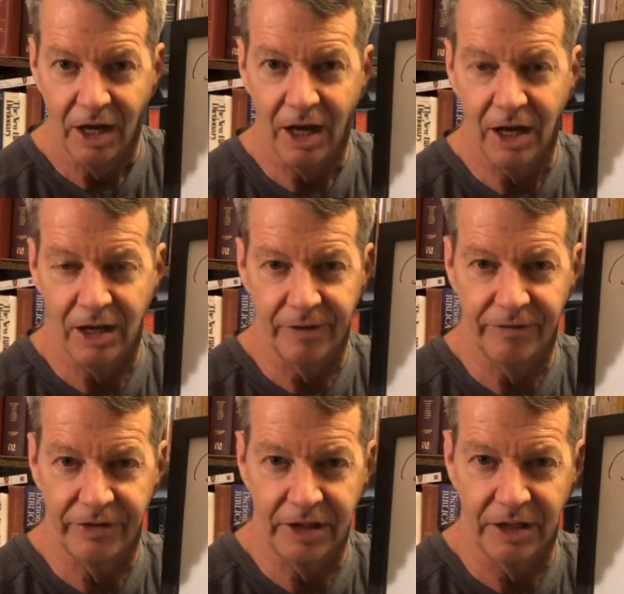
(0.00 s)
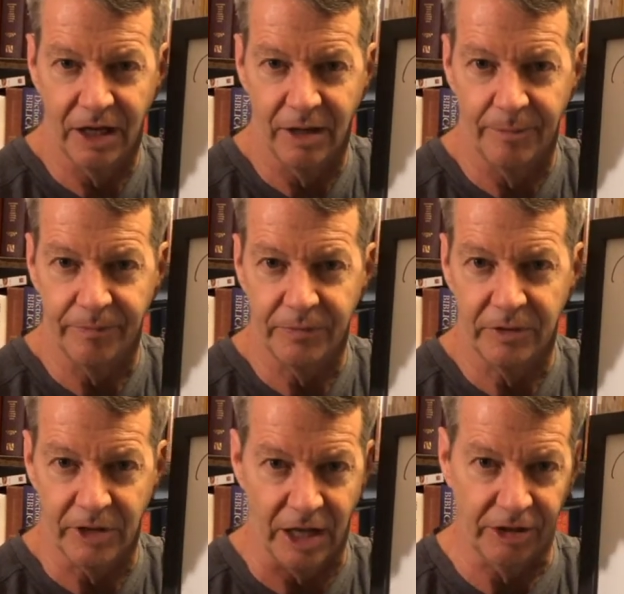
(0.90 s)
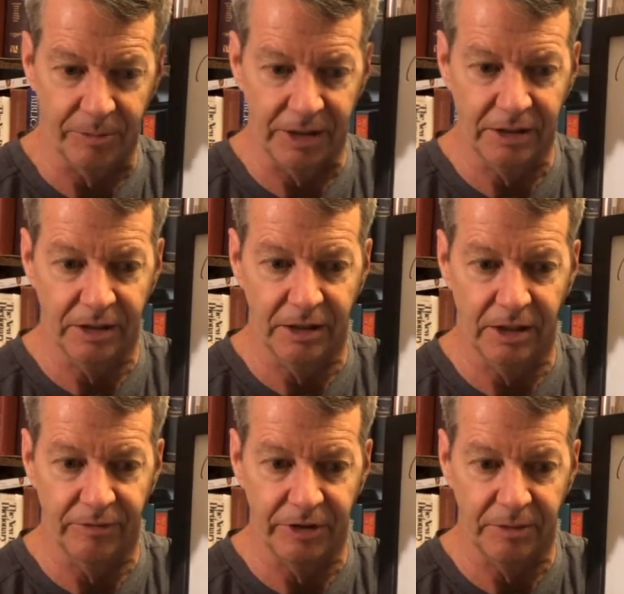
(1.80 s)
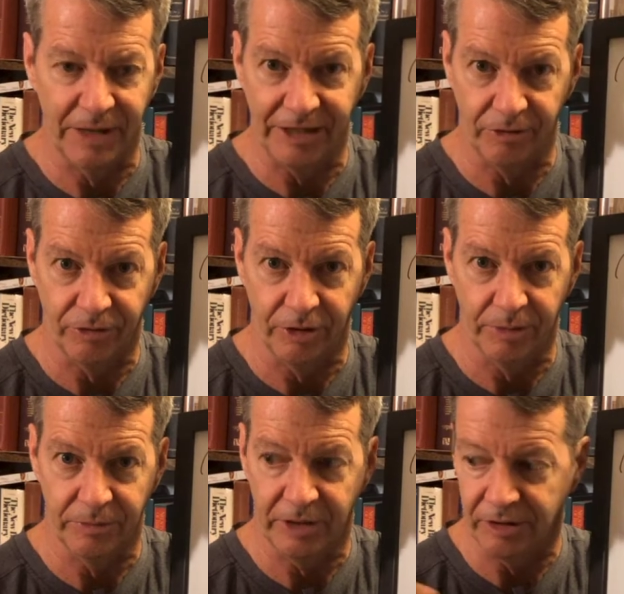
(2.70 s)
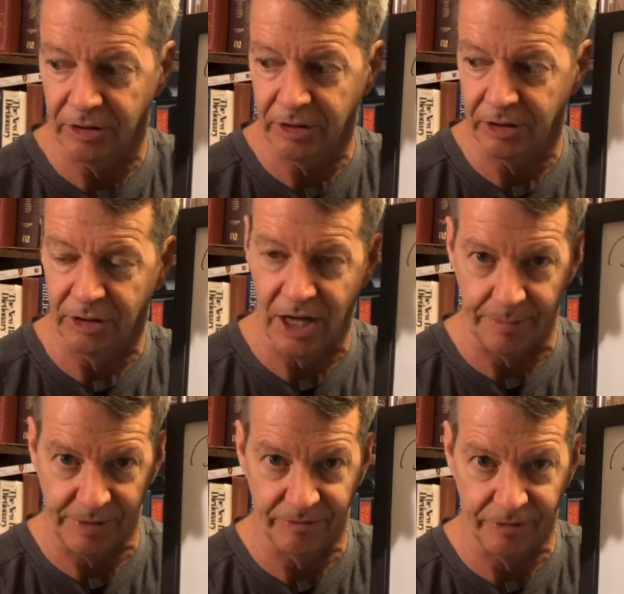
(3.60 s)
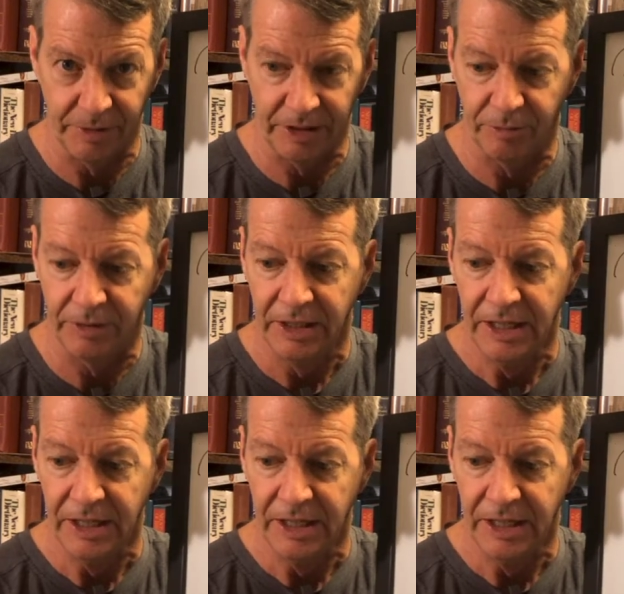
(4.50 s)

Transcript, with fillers: of the um, document, of the manuscript that they're, they're copying from another one.